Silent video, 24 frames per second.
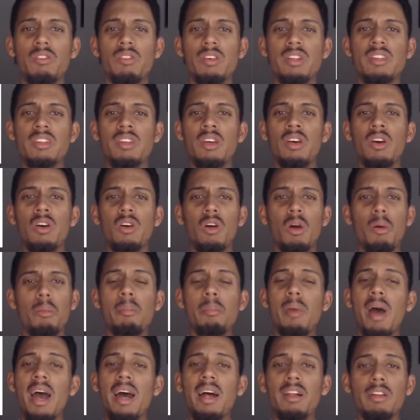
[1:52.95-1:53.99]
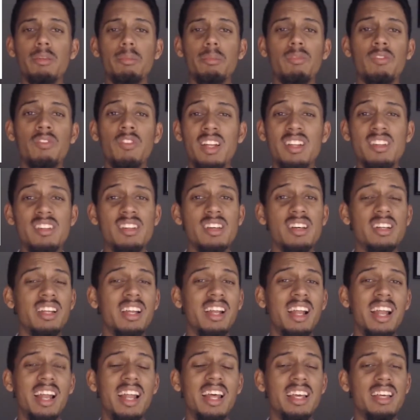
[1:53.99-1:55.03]
It's compiled to
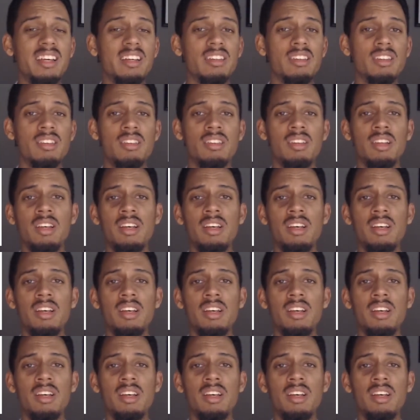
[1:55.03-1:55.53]
certain layers: